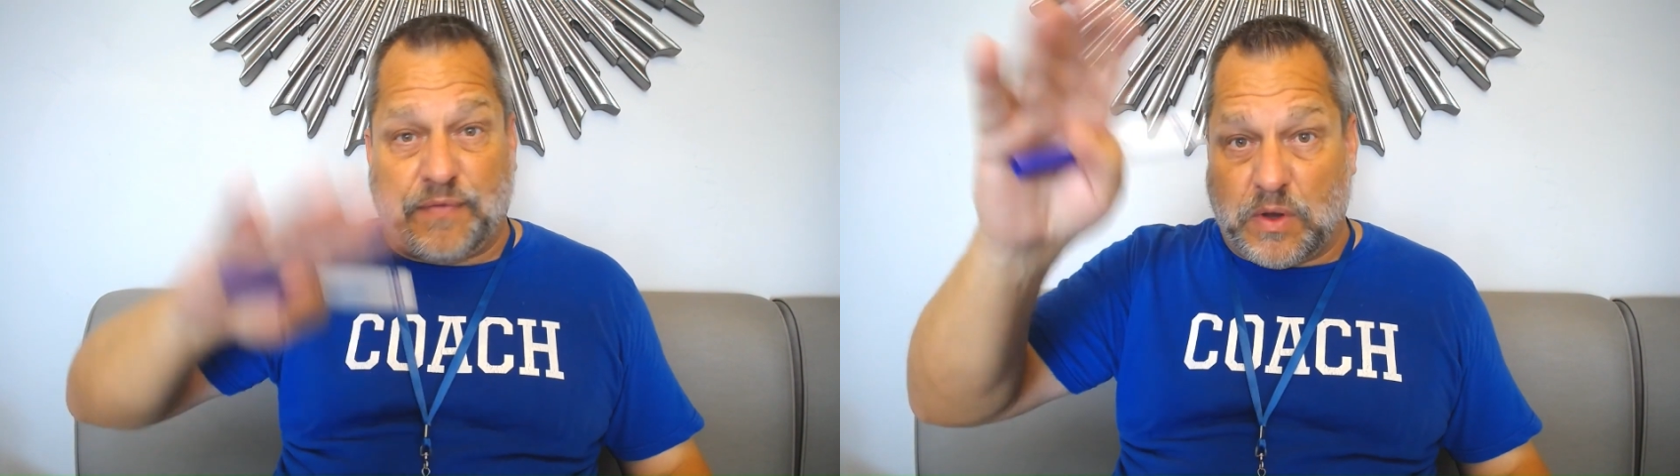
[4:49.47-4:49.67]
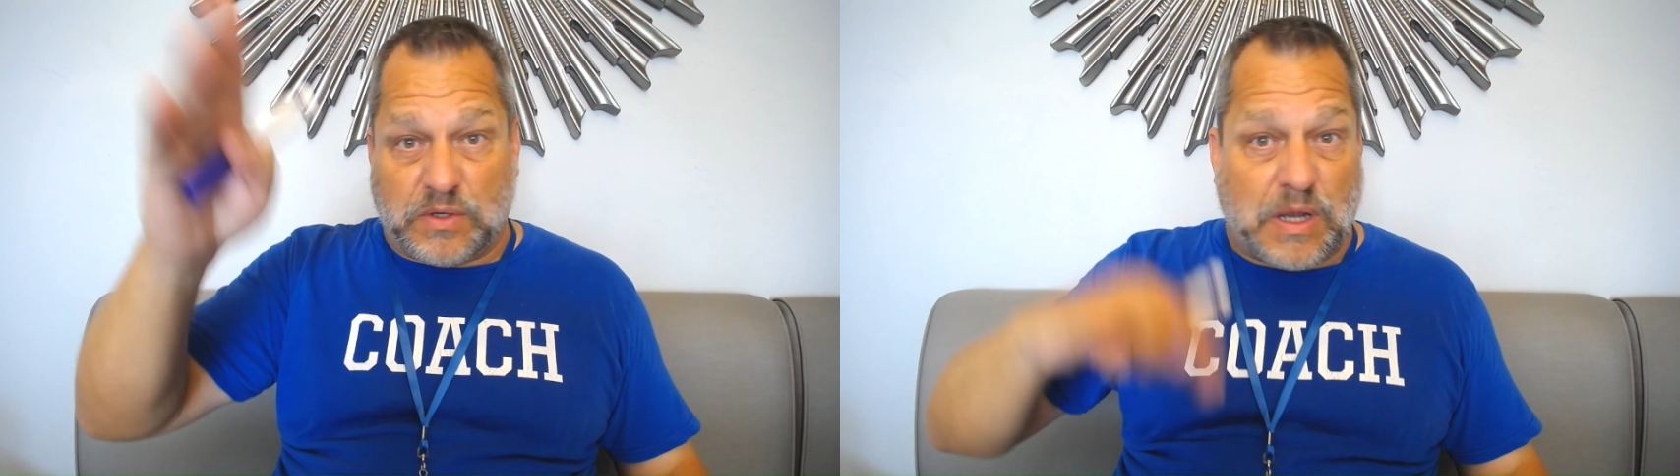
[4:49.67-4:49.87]

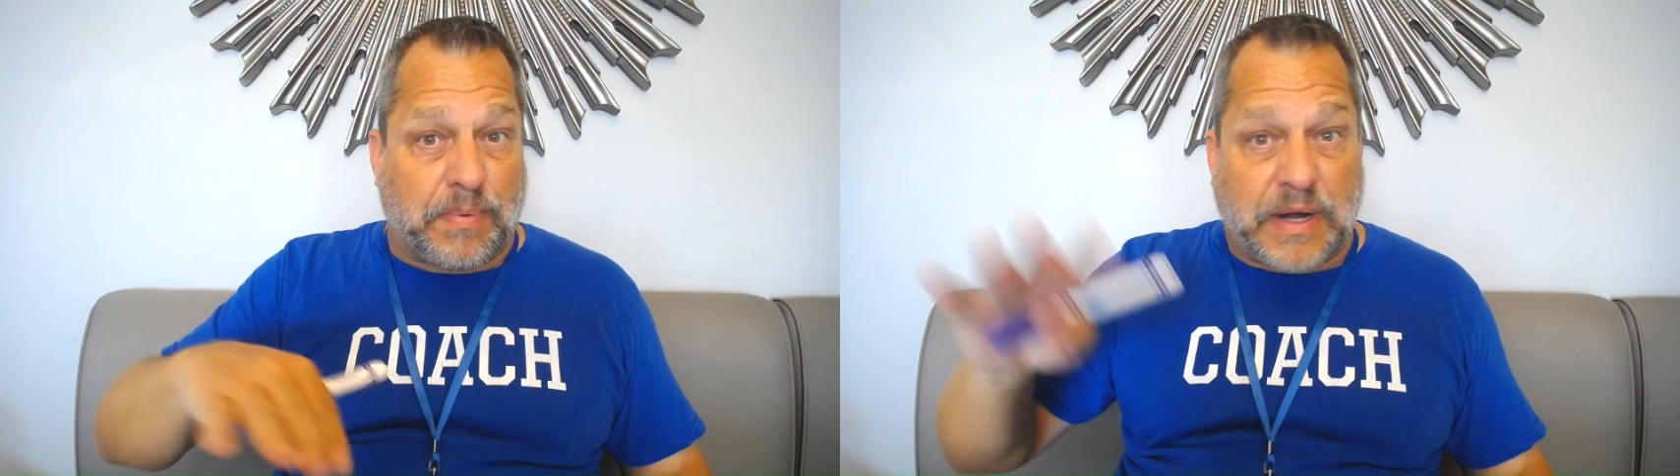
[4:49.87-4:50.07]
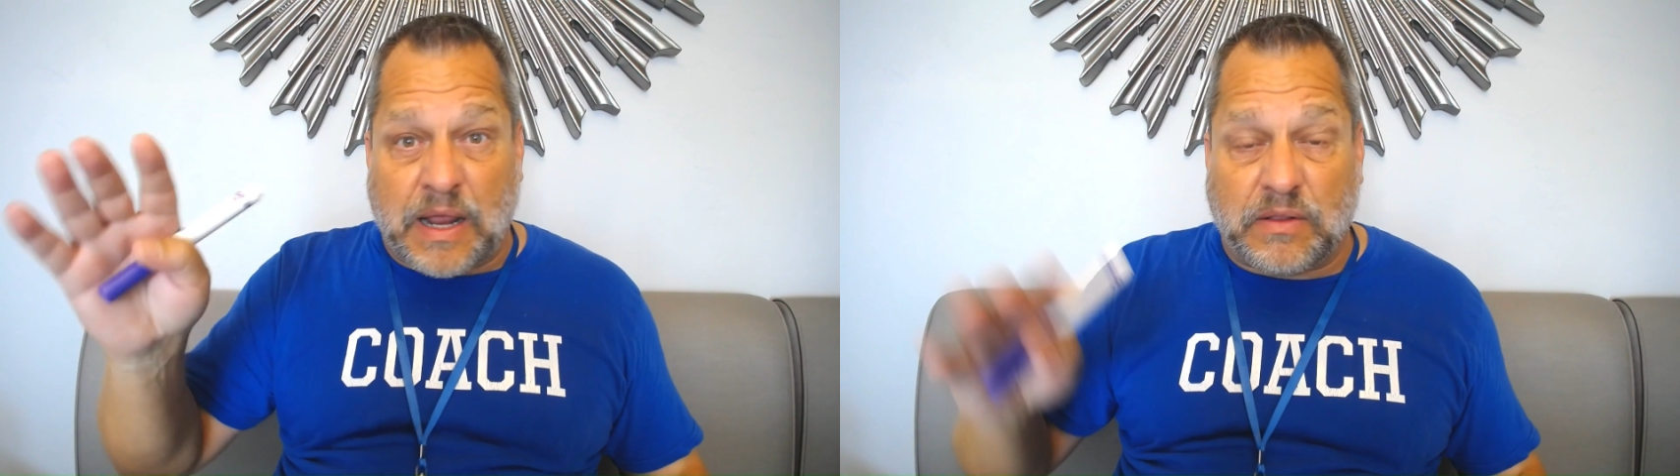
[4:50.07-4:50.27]
goes up or
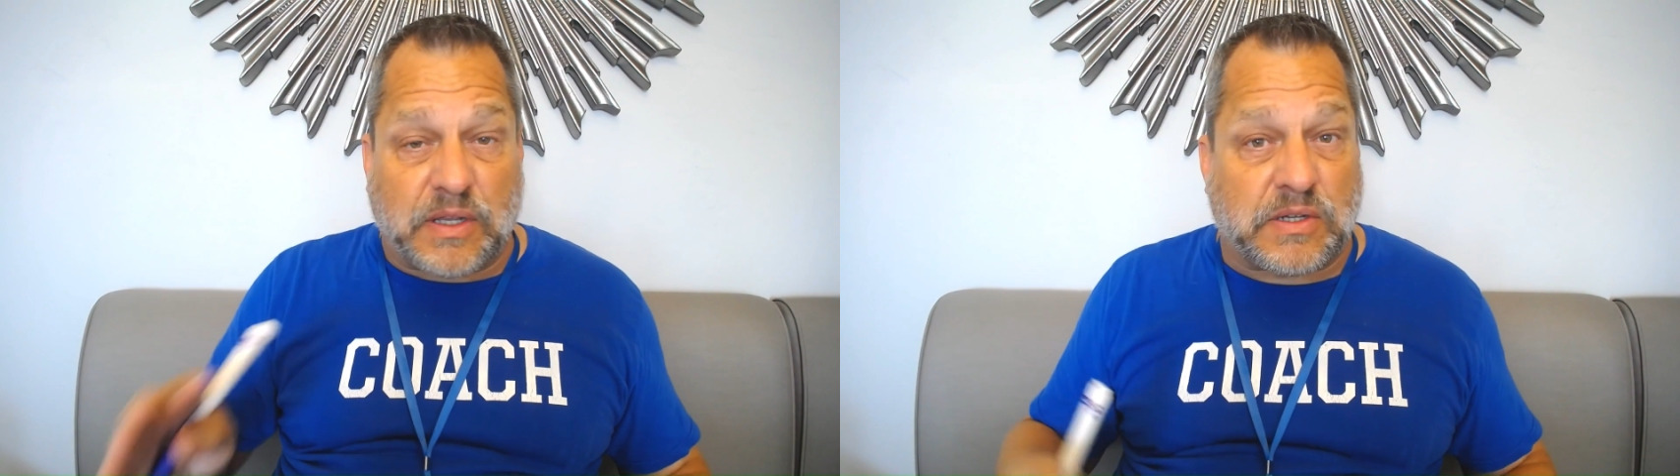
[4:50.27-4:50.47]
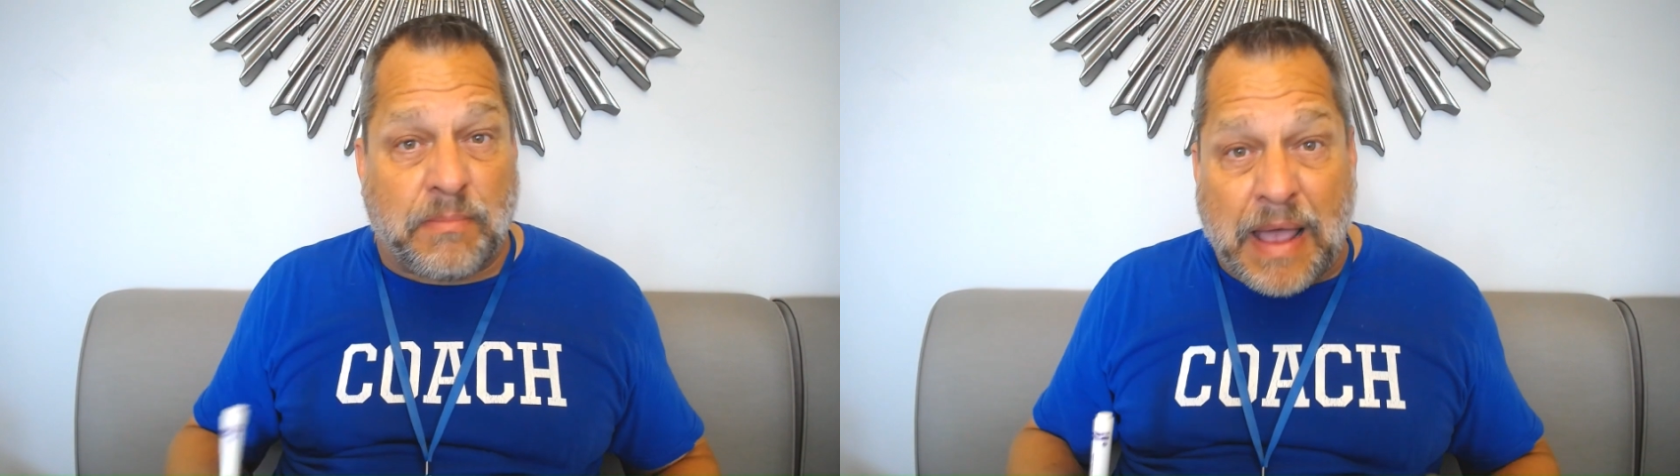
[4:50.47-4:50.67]
down, it
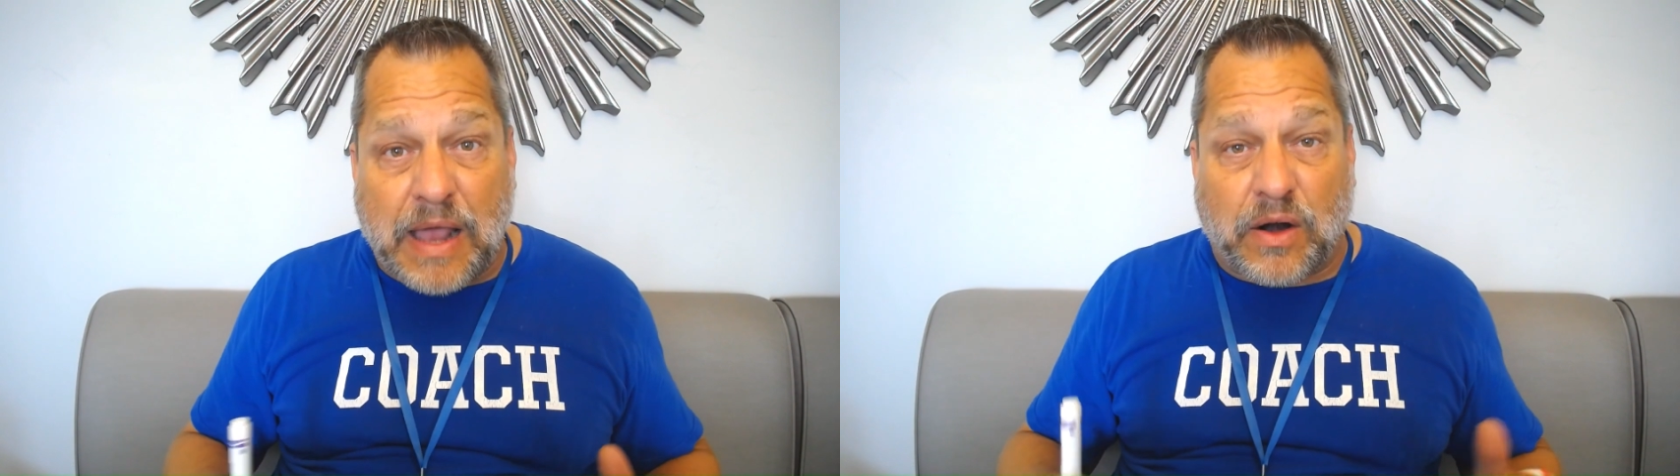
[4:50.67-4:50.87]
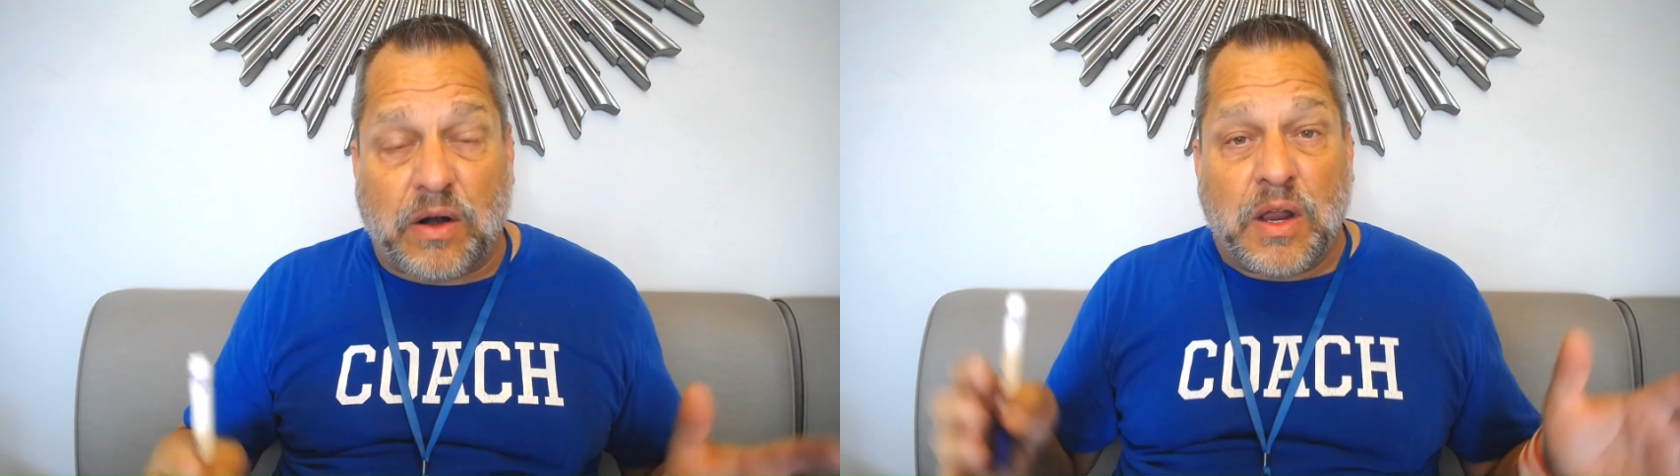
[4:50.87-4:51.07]
doesn't
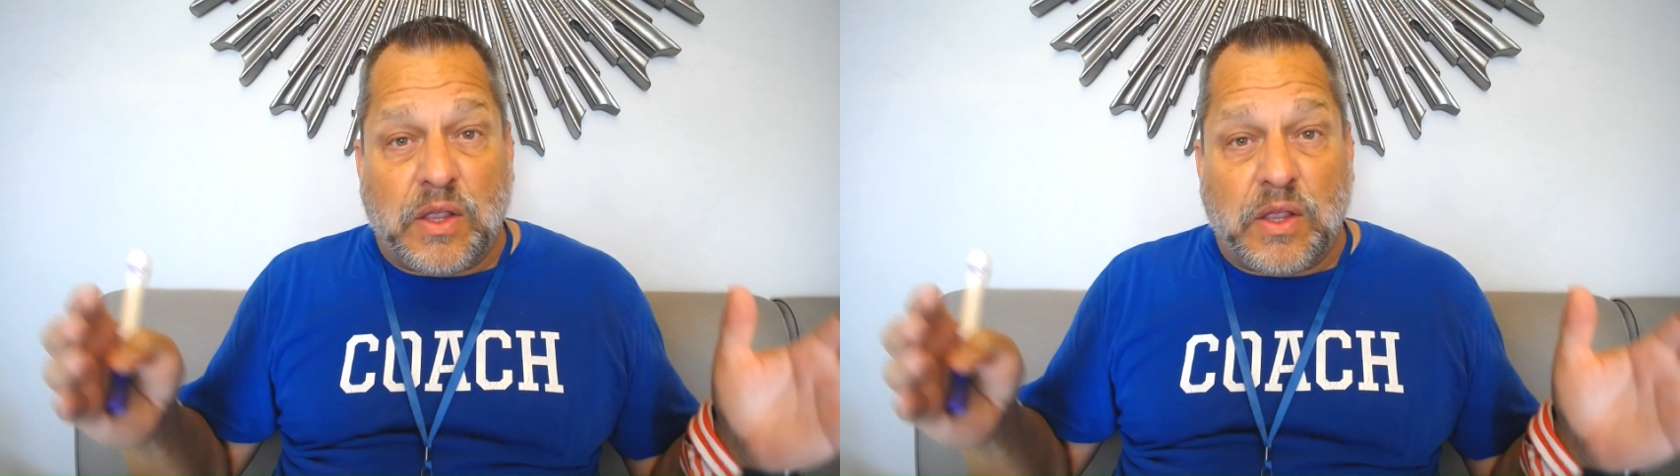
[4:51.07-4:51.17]
matter.